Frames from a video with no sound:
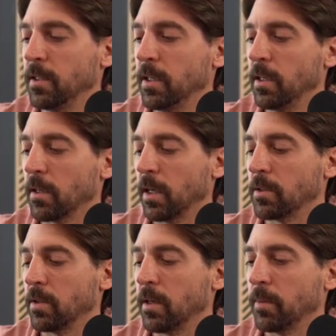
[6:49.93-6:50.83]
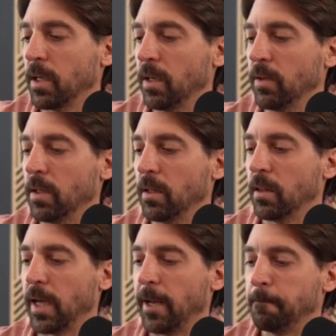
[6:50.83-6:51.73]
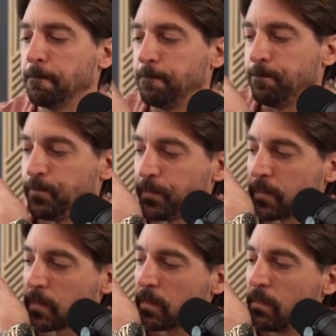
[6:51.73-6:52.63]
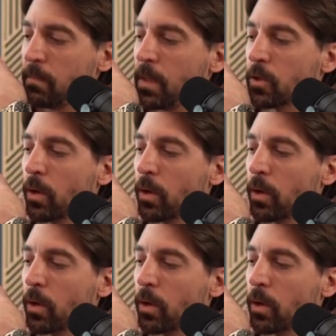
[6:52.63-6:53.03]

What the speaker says: Okay, so then I'm going to give it that. So